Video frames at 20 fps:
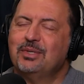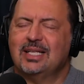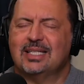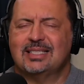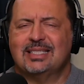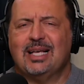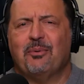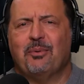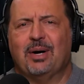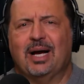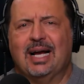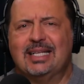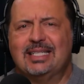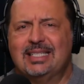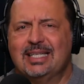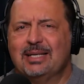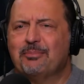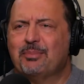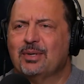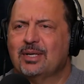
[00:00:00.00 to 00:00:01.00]
Well, that's not why I
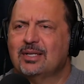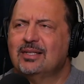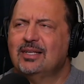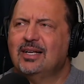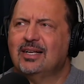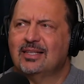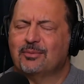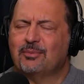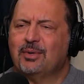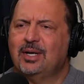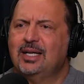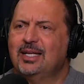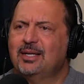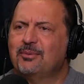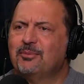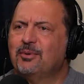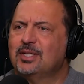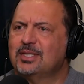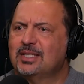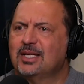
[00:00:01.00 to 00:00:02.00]
did, but the
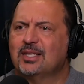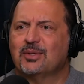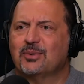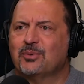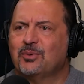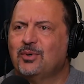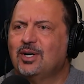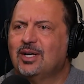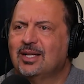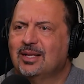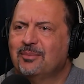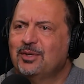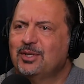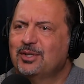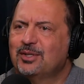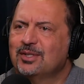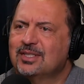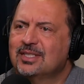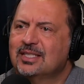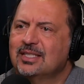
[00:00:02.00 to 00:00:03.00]
writing was on the wall. I mean,
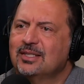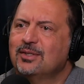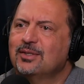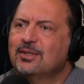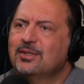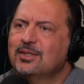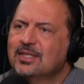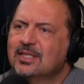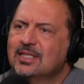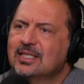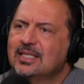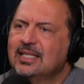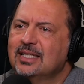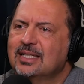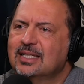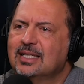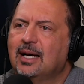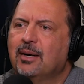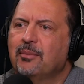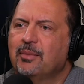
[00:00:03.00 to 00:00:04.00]
you could see
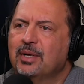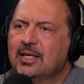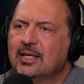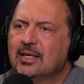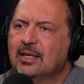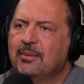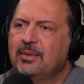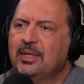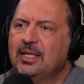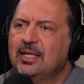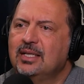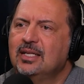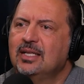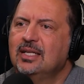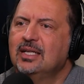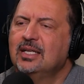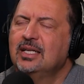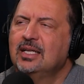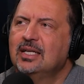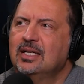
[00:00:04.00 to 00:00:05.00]
it coming. I mean,
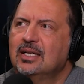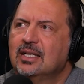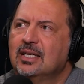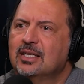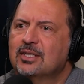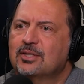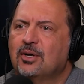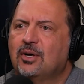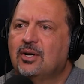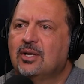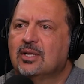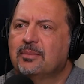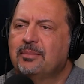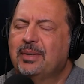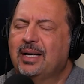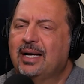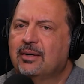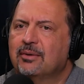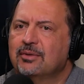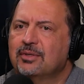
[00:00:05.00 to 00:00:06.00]
it's all
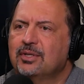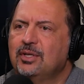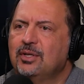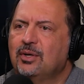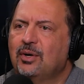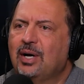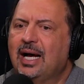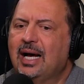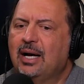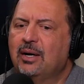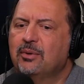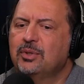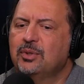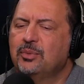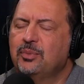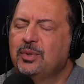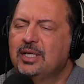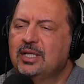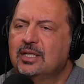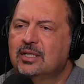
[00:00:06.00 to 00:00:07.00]
about, how do
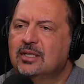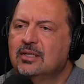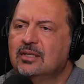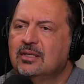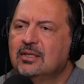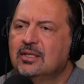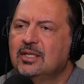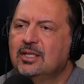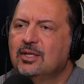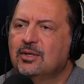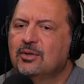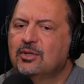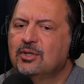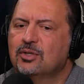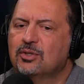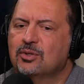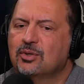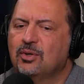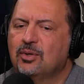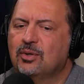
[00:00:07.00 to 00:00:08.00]
we,
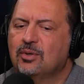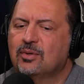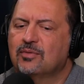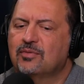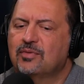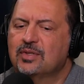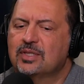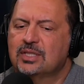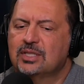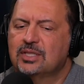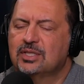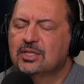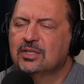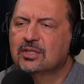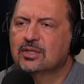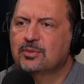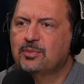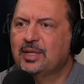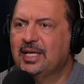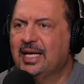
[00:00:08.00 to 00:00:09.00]
control
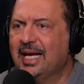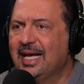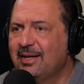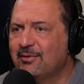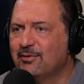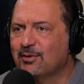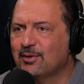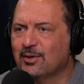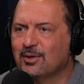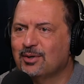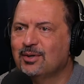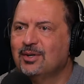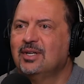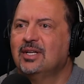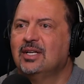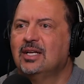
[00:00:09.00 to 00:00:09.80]
physicians' behavior,